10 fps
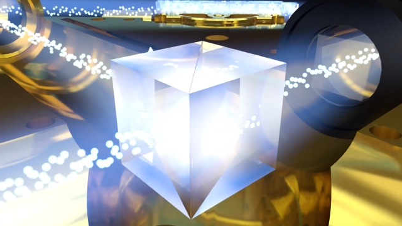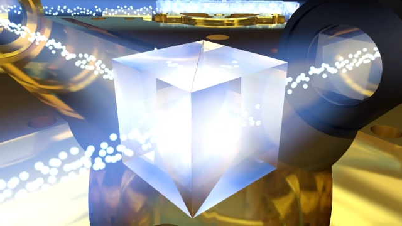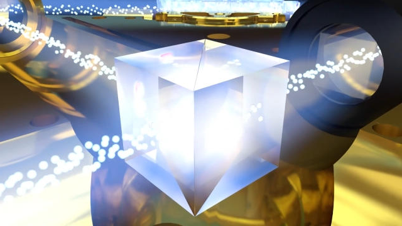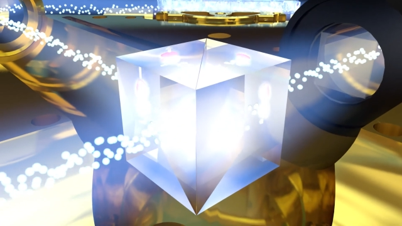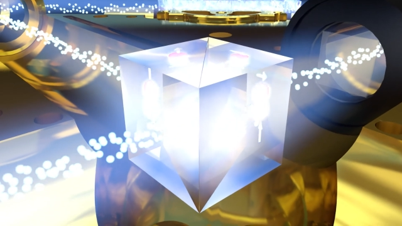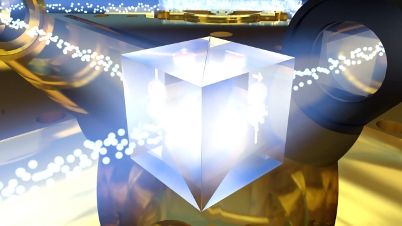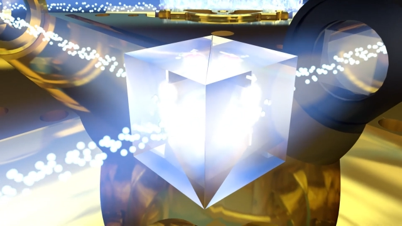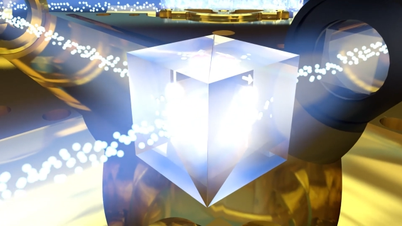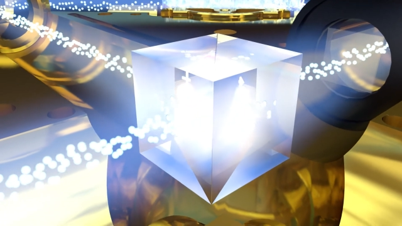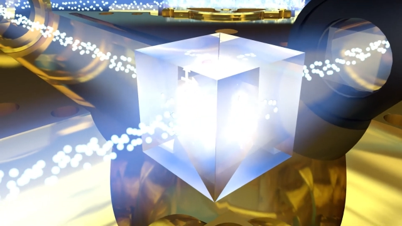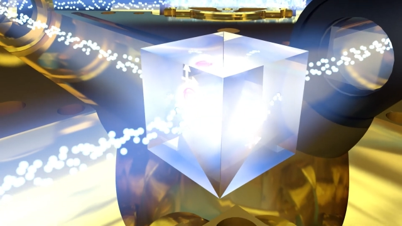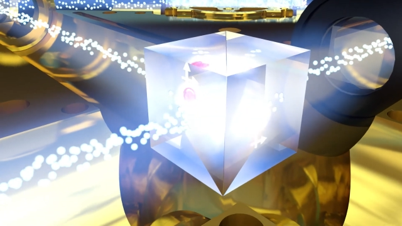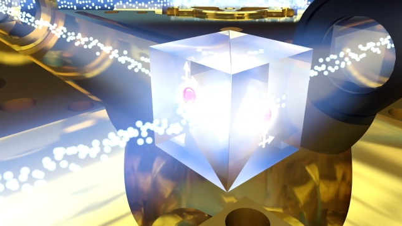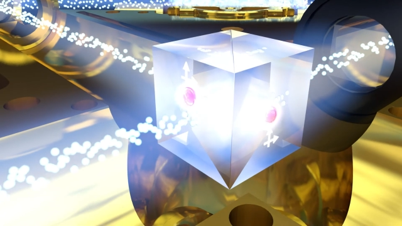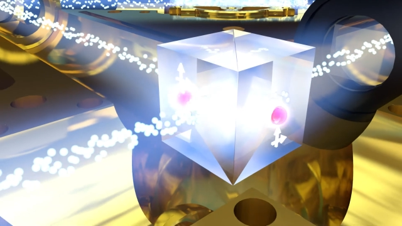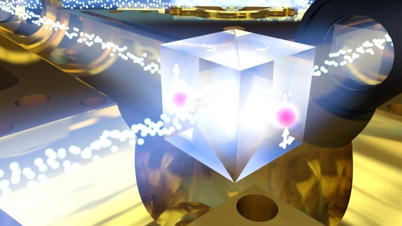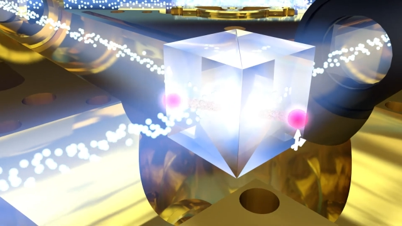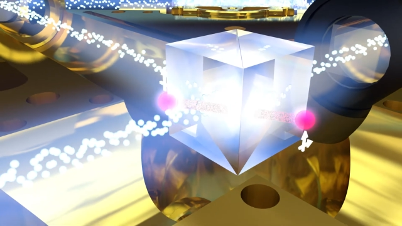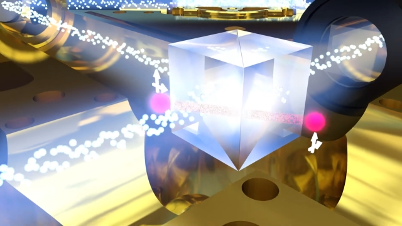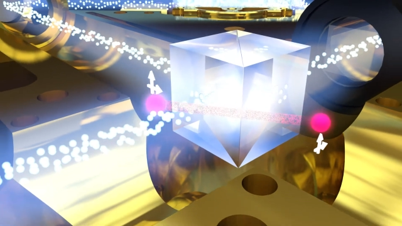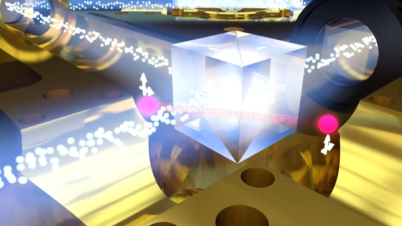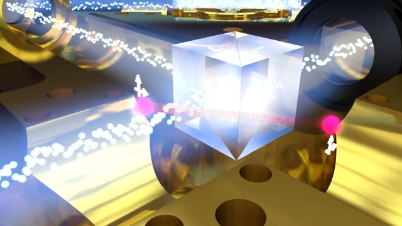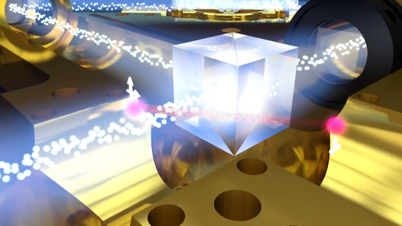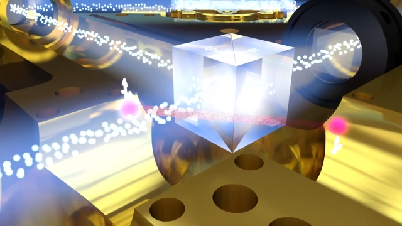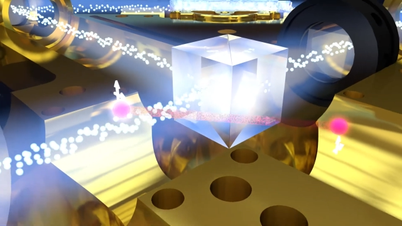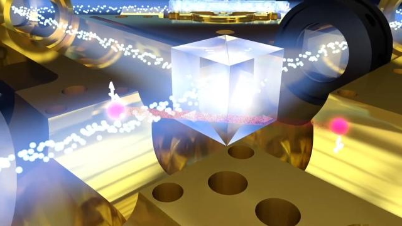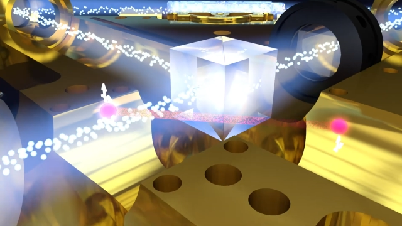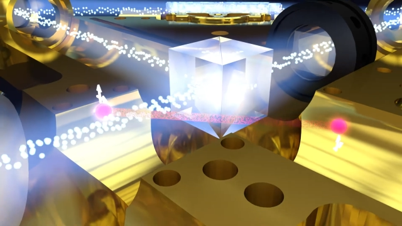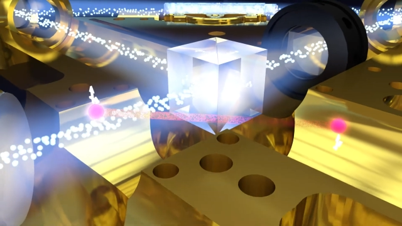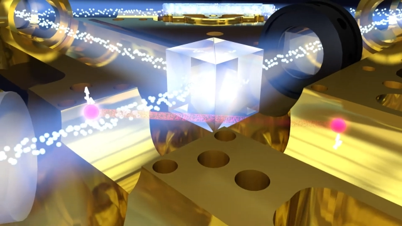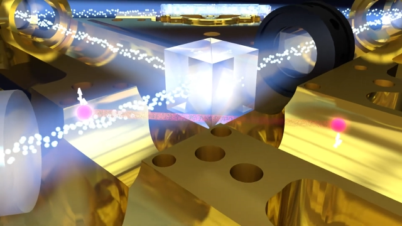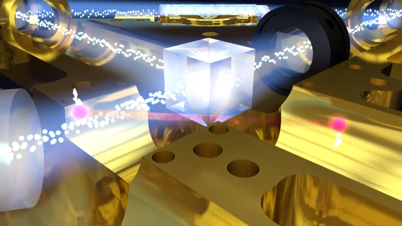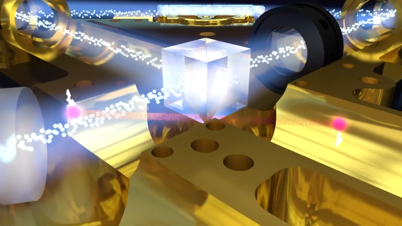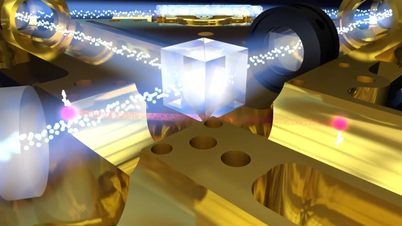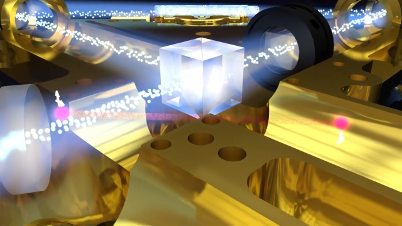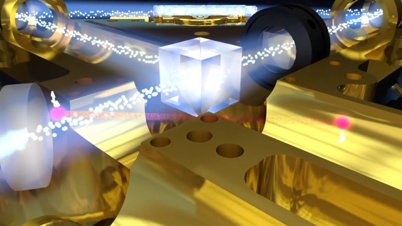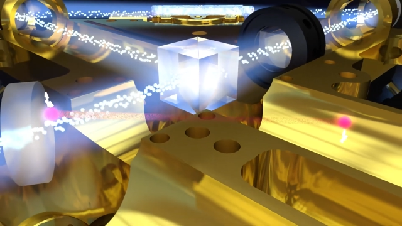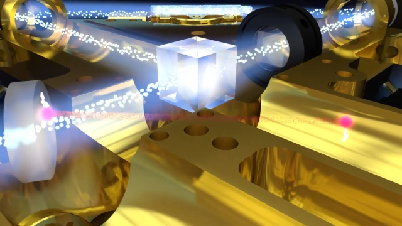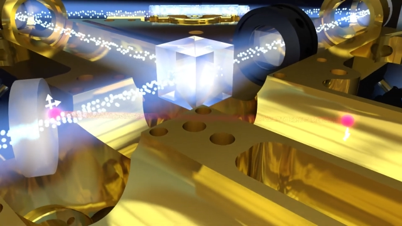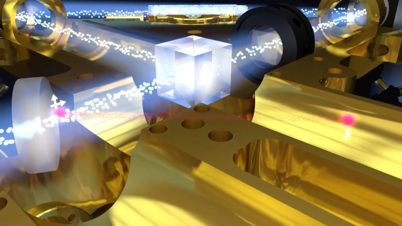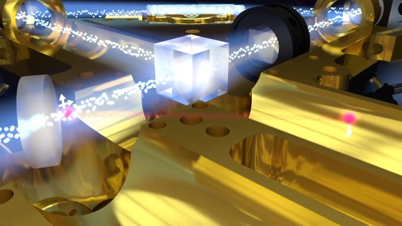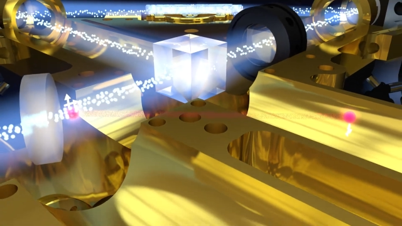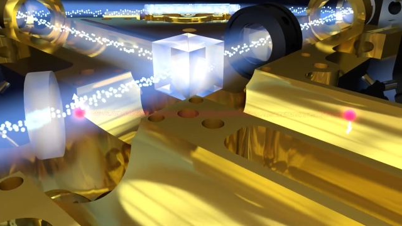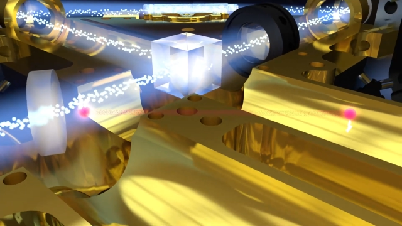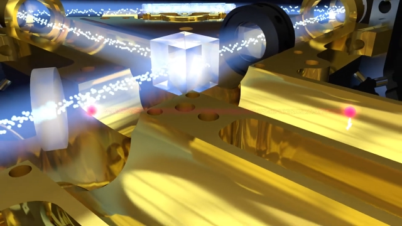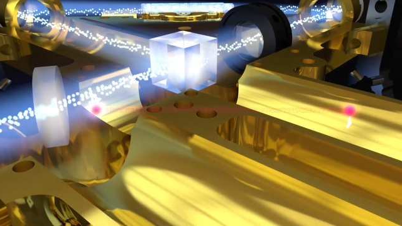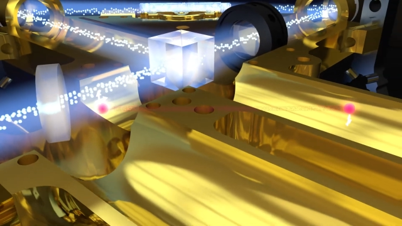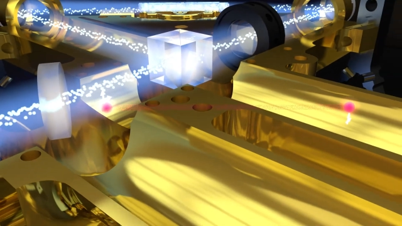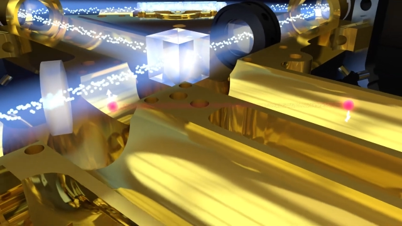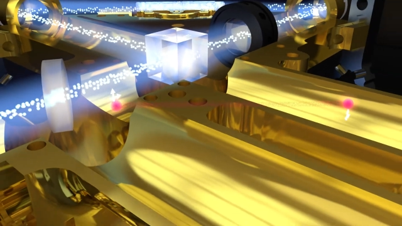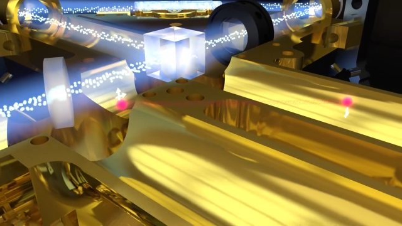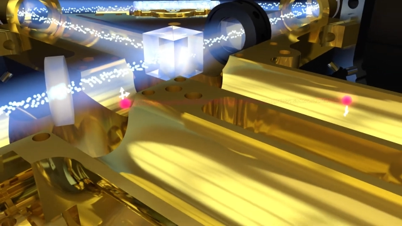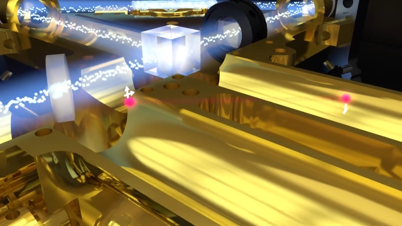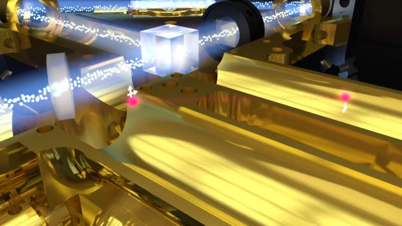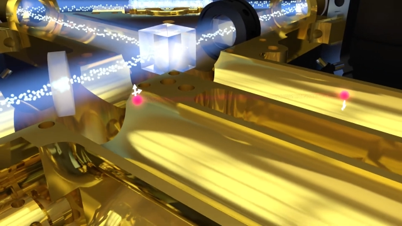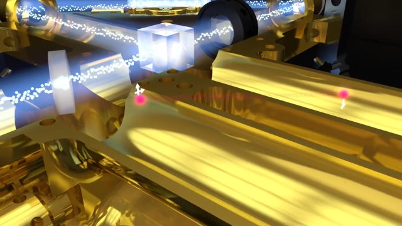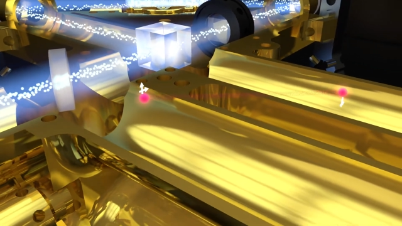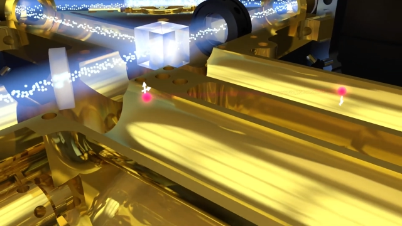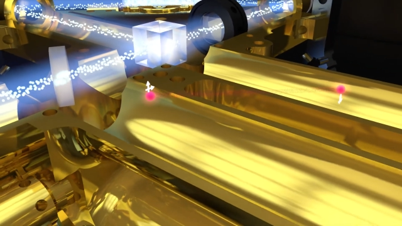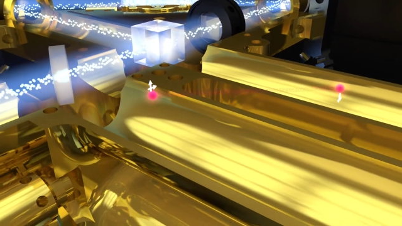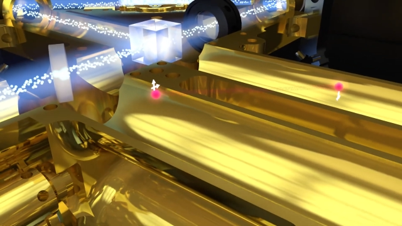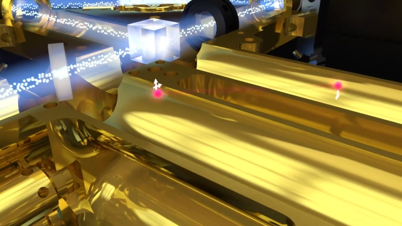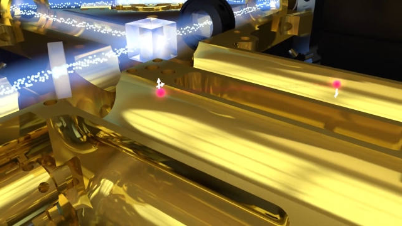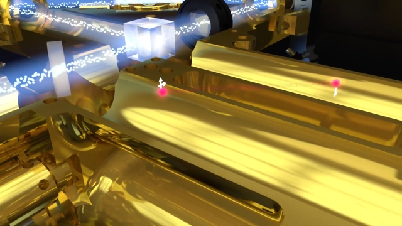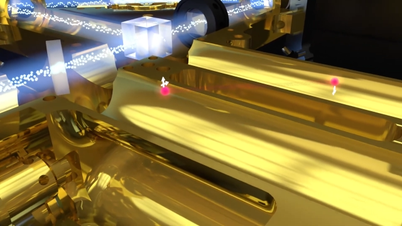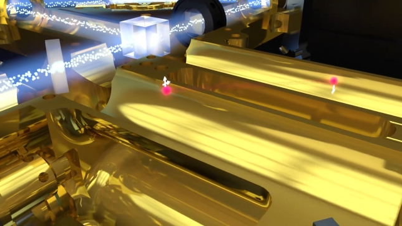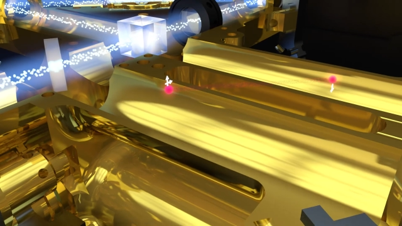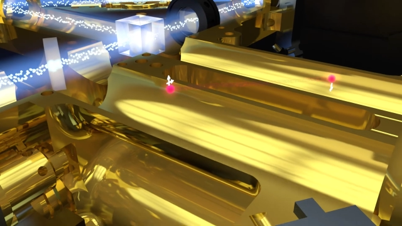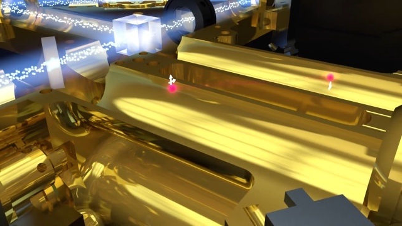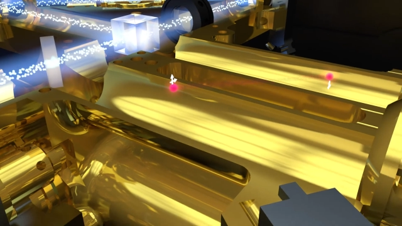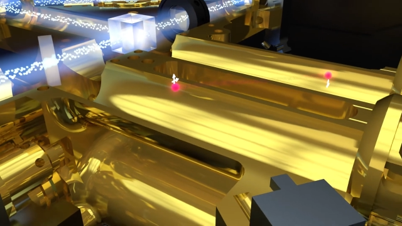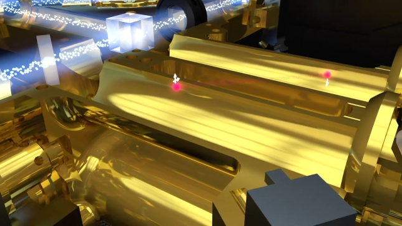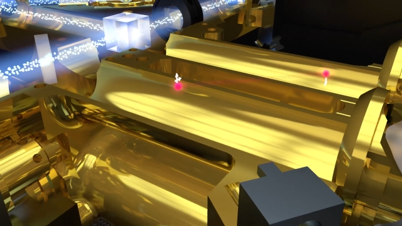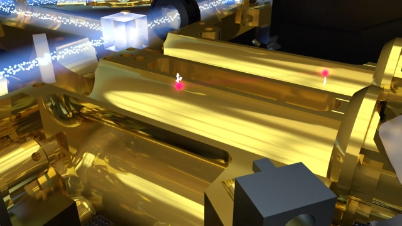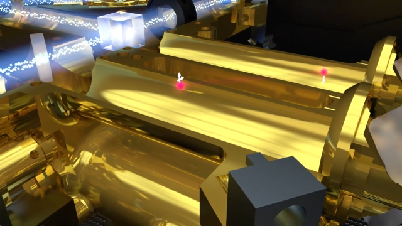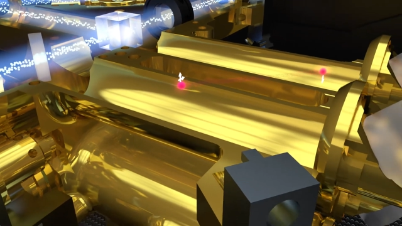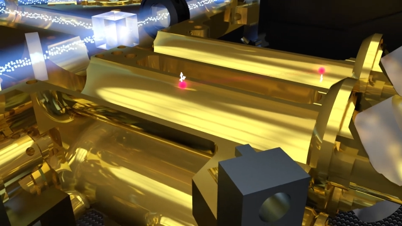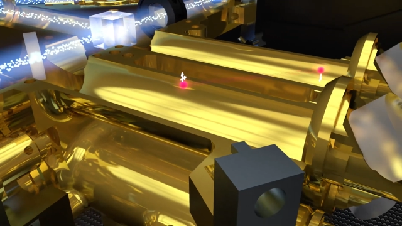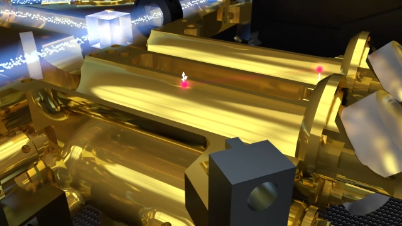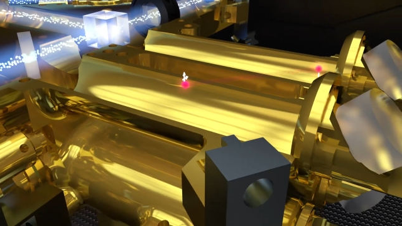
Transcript: Nobody's mouth can be seen.